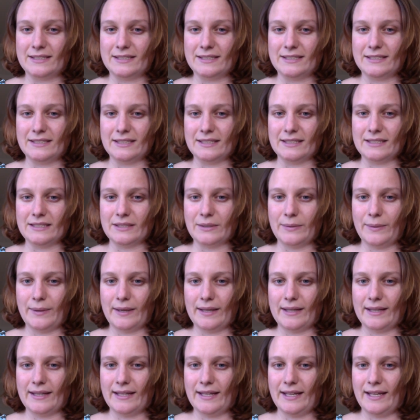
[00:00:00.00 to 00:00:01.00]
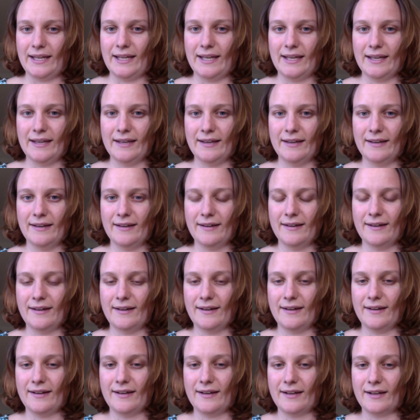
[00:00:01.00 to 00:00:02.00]
Just quickly,
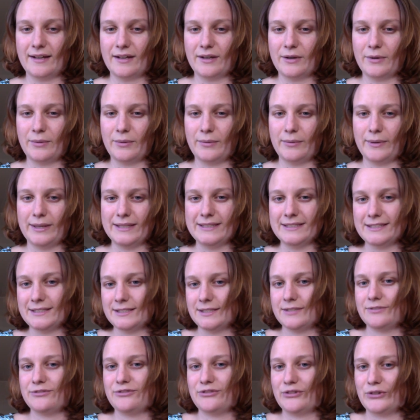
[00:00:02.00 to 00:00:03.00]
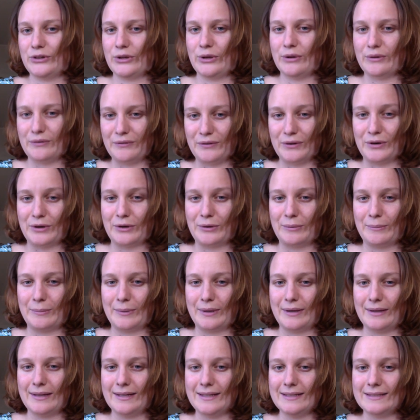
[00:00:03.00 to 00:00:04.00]
question for you if you don't
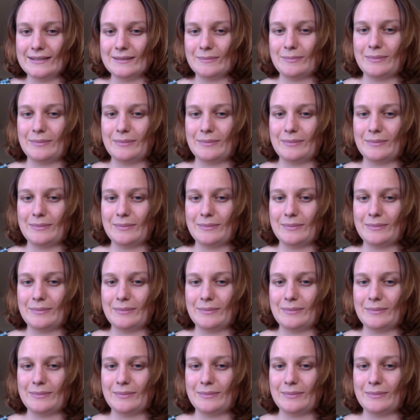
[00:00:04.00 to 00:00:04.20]
mind.